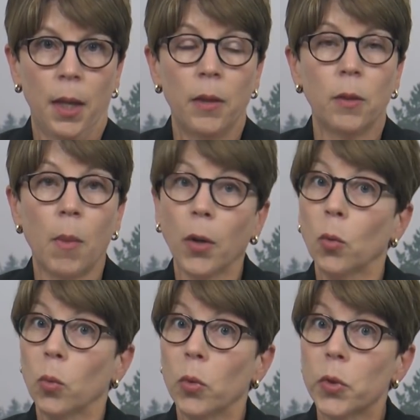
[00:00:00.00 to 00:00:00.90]
The
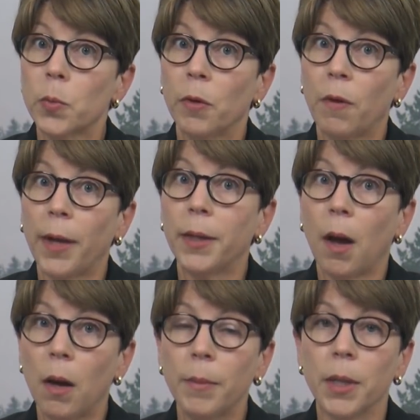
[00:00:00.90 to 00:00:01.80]
model rules provide
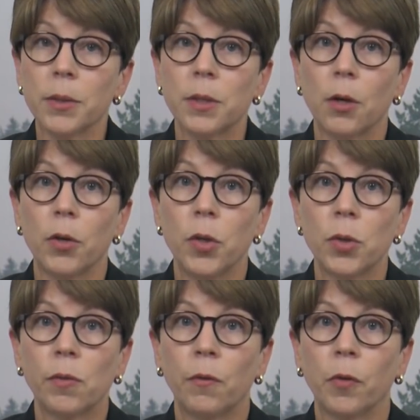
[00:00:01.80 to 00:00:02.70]
comments that are
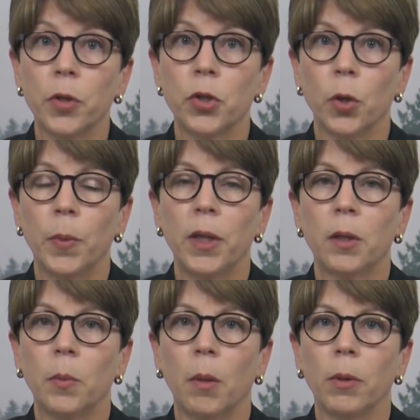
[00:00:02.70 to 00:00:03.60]
useful for interpreting
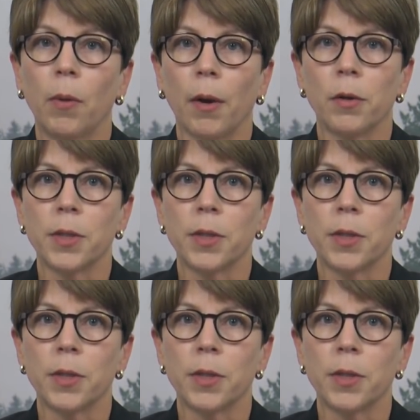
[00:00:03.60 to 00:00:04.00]
the Public Records